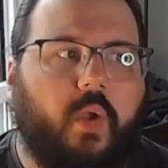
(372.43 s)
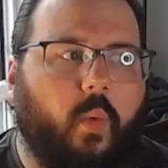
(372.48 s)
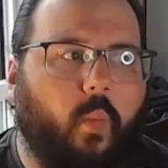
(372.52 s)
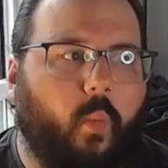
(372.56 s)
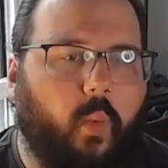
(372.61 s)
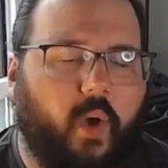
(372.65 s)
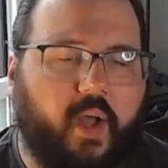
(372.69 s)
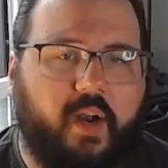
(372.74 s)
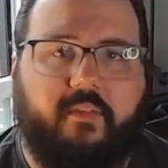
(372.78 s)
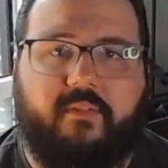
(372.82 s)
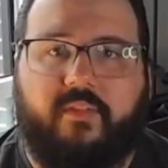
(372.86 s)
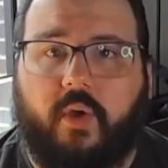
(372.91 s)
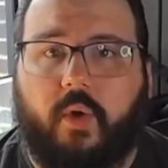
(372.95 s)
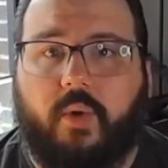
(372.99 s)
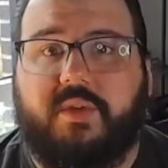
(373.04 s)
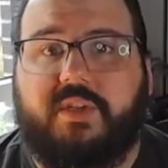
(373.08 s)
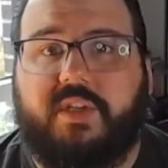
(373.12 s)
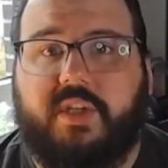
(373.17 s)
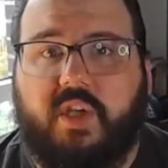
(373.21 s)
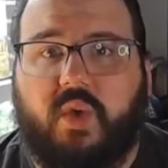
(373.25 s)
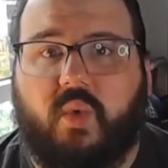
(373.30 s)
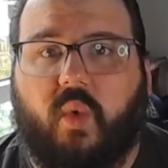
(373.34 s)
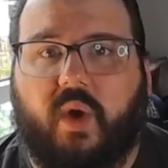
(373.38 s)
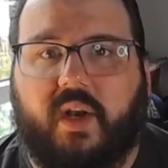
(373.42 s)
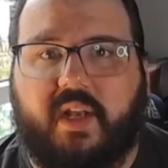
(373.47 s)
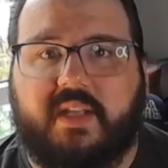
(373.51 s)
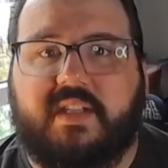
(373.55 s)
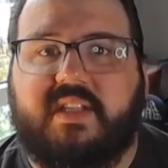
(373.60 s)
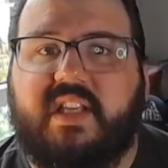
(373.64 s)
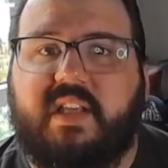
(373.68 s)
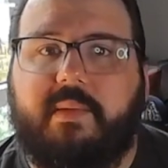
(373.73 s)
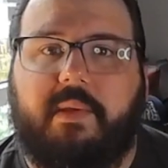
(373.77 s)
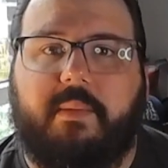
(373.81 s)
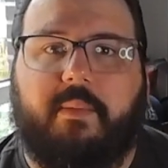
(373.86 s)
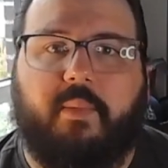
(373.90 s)
What of those do you want to
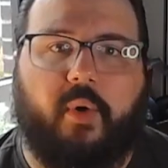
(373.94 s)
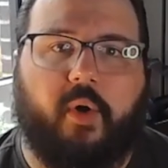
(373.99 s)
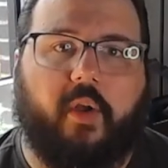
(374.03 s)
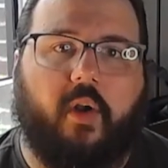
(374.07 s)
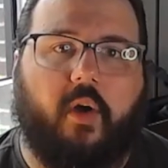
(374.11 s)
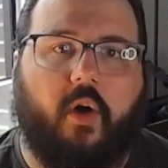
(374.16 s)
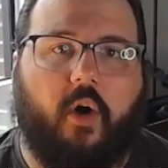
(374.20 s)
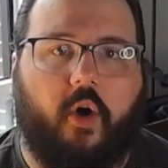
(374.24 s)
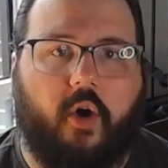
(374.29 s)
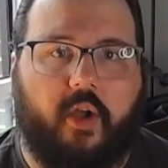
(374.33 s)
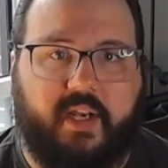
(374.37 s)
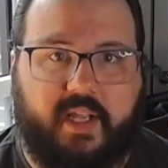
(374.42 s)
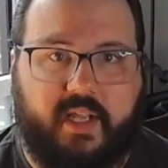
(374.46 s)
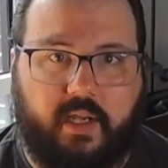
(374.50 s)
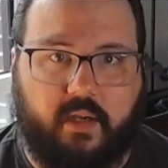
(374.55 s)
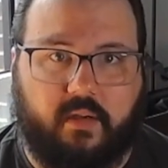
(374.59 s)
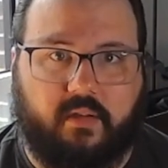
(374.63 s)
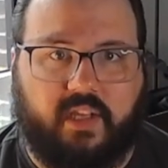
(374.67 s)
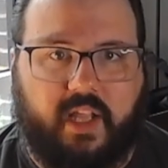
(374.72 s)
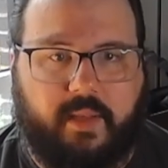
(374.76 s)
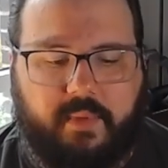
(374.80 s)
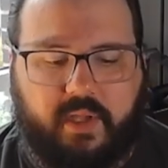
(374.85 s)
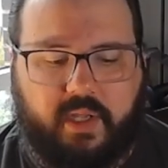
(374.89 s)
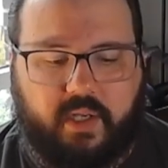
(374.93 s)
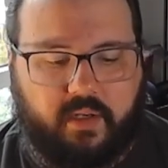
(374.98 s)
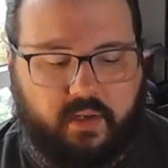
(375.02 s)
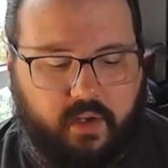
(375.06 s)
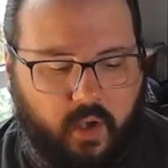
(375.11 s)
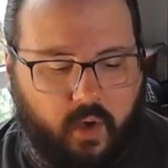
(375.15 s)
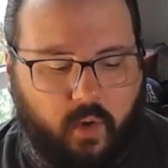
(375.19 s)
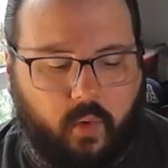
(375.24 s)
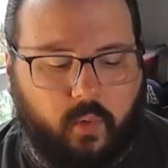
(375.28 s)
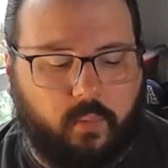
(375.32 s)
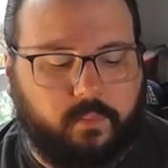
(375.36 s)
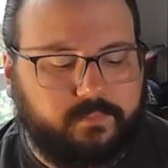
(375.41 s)
see me put on here? Let me
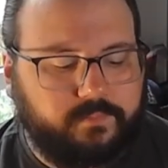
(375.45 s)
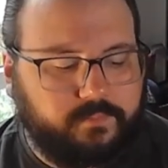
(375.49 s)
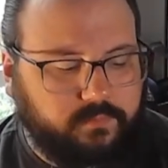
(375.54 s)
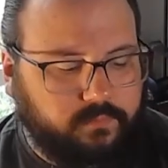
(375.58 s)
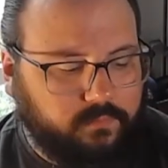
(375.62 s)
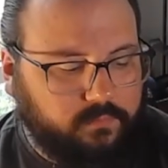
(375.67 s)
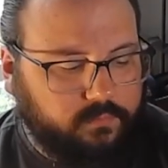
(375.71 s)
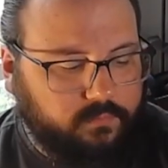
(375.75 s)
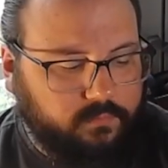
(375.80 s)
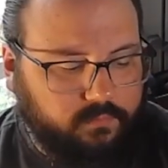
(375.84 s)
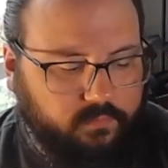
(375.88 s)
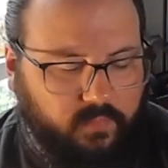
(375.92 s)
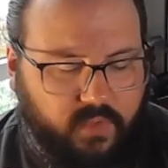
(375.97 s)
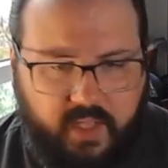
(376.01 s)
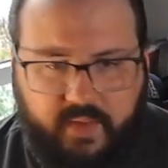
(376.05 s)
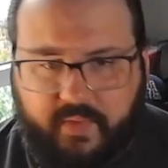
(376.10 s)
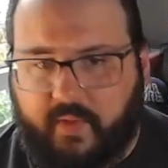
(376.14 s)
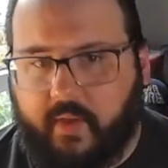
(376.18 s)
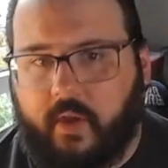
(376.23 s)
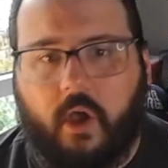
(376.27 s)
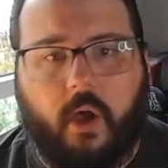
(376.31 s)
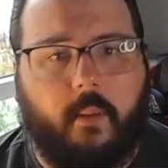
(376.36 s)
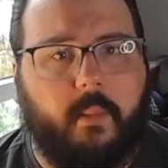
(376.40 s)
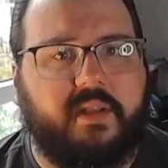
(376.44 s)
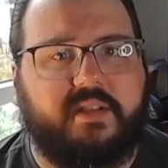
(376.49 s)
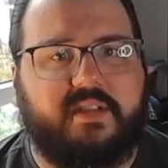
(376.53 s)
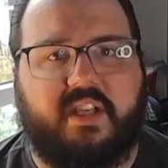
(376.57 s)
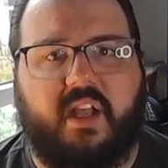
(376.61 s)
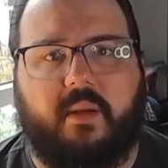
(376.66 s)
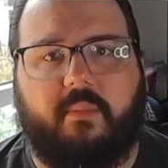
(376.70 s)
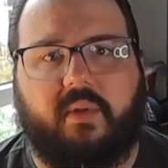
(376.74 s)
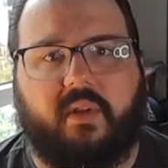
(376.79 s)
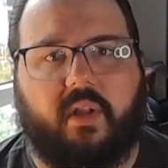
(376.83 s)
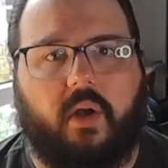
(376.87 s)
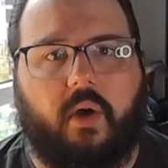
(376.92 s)
know in the comments
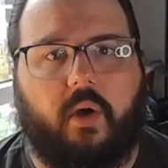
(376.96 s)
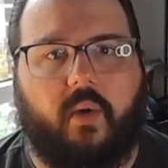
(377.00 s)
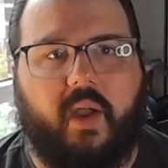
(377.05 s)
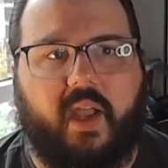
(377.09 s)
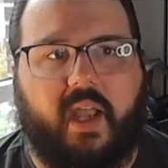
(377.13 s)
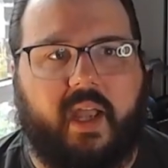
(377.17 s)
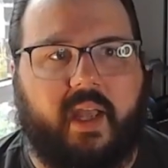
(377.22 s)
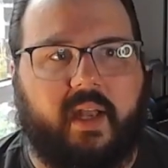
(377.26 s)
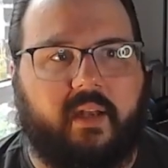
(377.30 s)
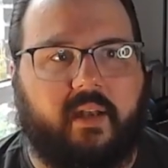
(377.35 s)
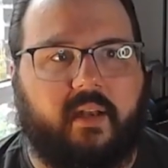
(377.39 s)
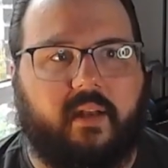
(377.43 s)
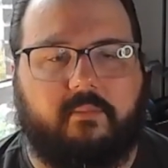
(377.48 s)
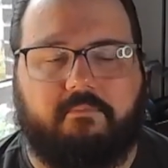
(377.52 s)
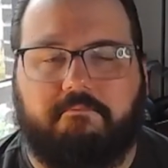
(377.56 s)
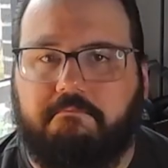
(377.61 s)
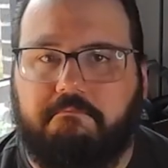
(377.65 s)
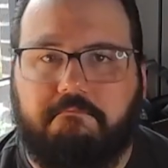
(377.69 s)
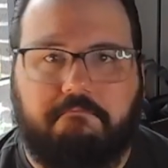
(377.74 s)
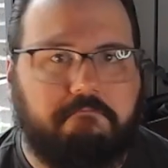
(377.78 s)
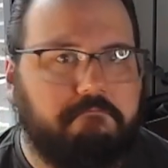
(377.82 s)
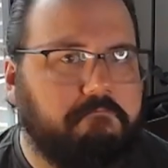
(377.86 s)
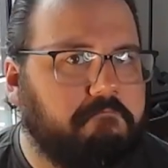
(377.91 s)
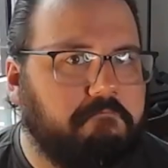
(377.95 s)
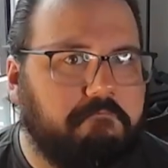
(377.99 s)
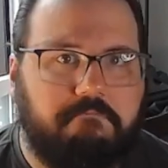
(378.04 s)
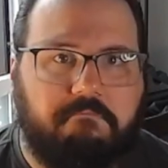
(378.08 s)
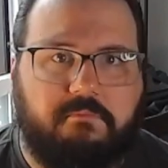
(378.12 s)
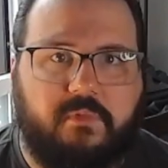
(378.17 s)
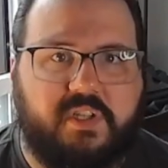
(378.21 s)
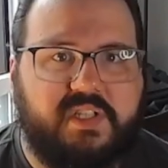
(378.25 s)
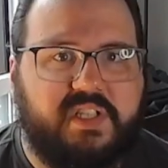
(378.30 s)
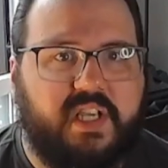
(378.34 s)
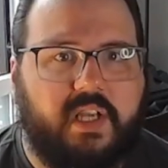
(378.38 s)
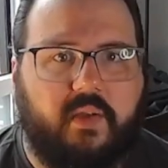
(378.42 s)
down below, and
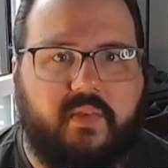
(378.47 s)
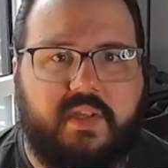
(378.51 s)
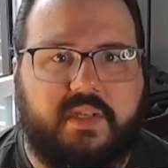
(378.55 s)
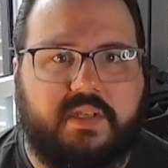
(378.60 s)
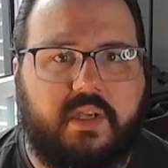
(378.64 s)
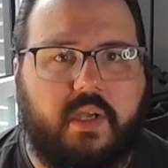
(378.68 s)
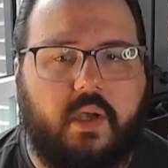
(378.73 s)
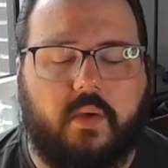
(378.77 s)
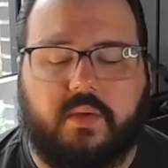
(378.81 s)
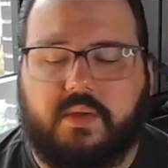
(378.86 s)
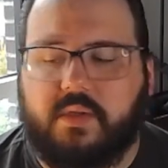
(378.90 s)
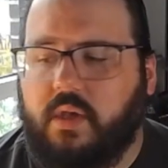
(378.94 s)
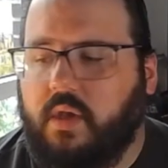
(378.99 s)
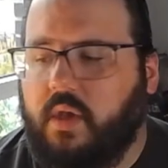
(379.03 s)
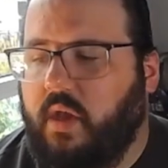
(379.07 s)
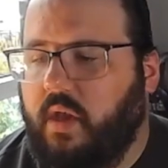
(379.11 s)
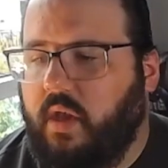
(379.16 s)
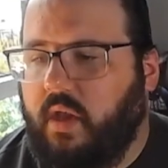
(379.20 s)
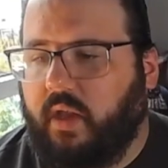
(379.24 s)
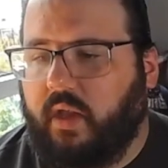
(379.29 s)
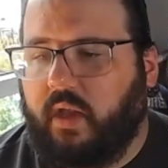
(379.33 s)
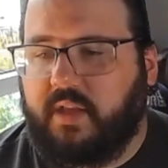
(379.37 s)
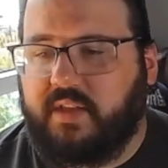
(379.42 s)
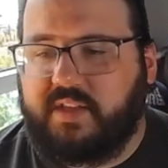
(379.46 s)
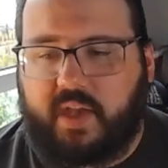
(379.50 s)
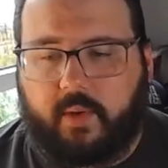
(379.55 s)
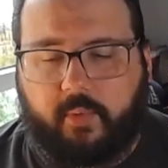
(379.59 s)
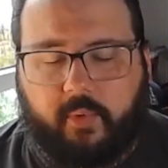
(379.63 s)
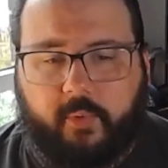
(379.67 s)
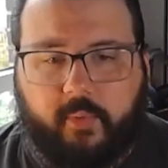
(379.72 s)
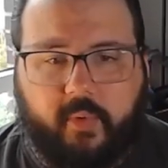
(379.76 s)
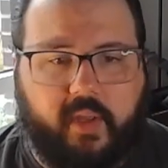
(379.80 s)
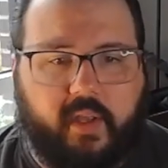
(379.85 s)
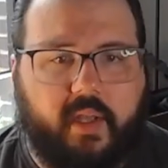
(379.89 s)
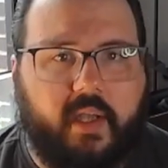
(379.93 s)
we'll see how this goes. Because I
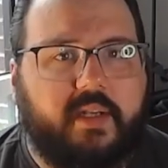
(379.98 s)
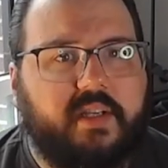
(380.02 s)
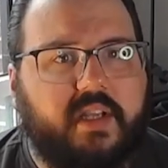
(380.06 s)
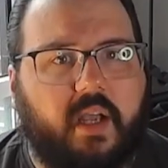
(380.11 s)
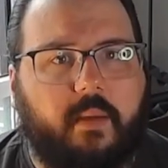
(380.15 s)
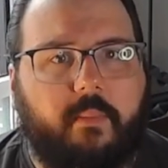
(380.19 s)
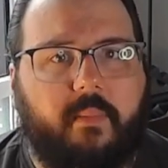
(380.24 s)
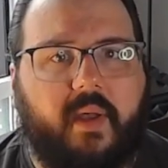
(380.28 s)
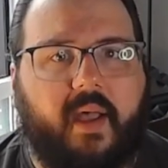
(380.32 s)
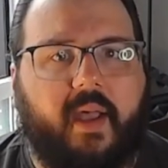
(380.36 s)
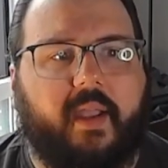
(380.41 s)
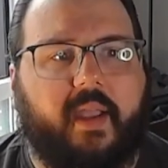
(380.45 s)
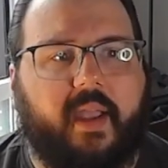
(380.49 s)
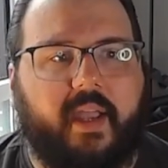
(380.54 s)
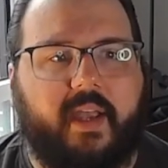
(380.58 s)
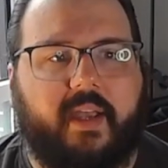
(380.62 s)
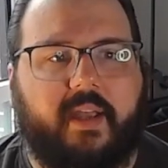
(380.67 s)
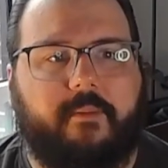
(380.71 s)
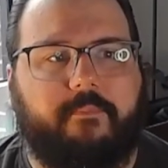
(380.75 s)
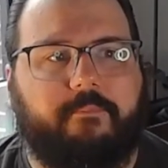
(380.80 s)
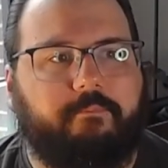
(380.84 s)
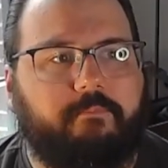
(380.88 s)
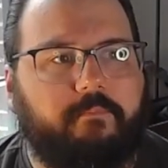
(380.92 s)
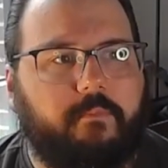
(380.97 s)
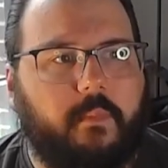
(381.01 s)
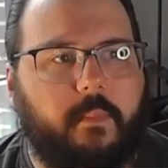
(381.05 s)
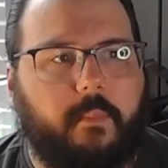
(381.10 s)
would really like to come back, and